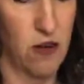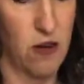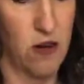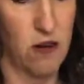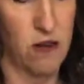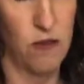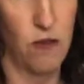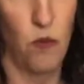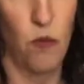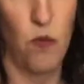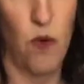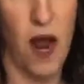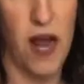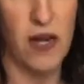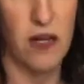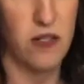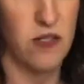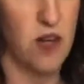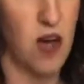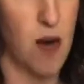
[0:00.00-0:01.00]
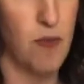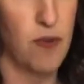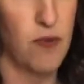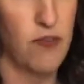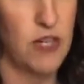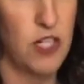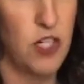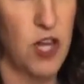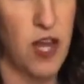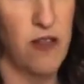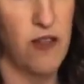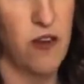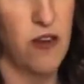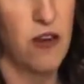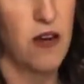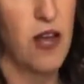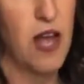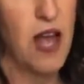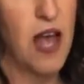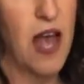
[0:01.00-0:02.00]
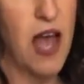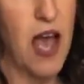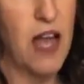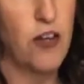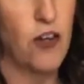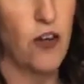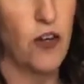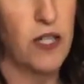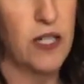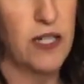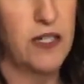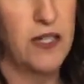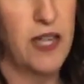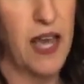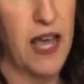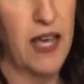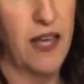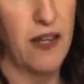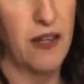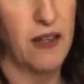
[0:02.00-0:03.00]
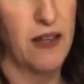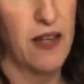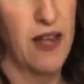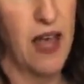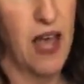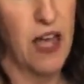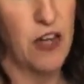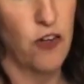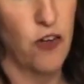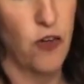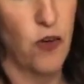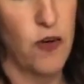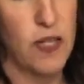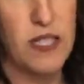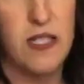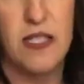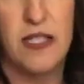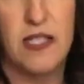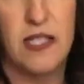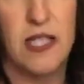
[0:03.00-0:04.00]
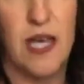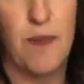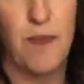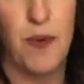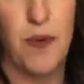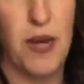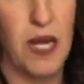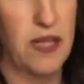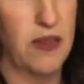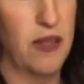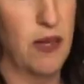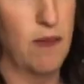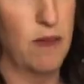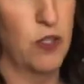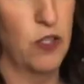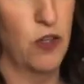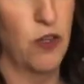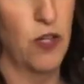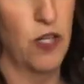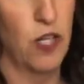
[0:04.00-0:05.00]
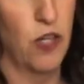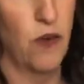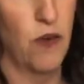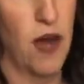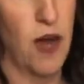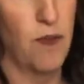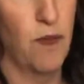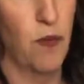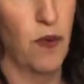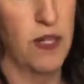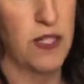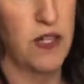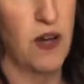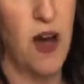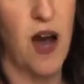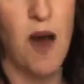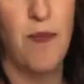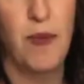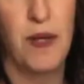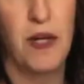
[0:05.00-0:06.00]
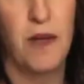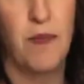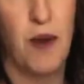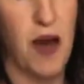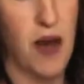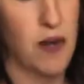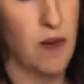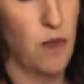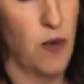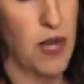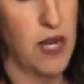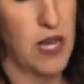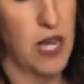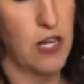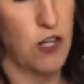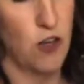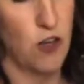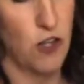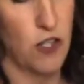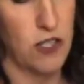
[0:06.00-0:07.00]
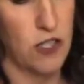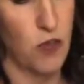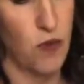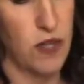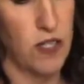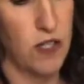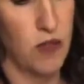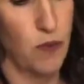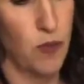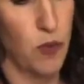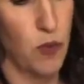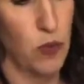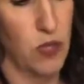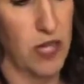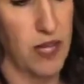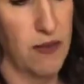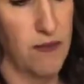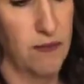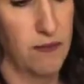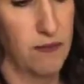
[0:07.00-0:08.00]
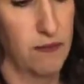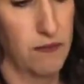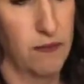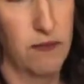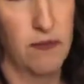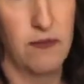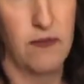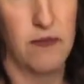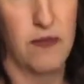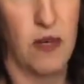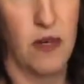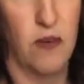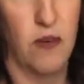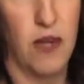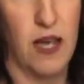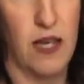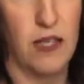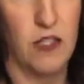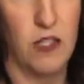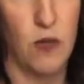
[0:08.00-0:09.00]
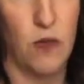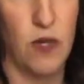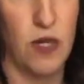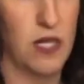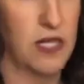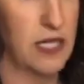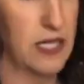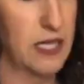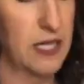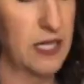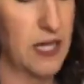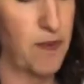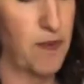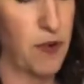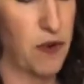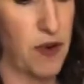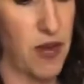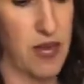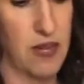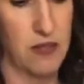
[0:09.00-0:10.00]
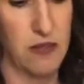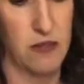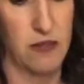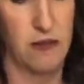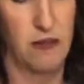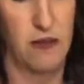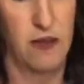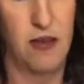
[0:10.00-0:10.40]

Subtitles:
are right on top of each other, and you're going to take and you're going to separate them. So you're going to grab a top and a bottom one and you're just going to pull it. Okay, so we're going to separate.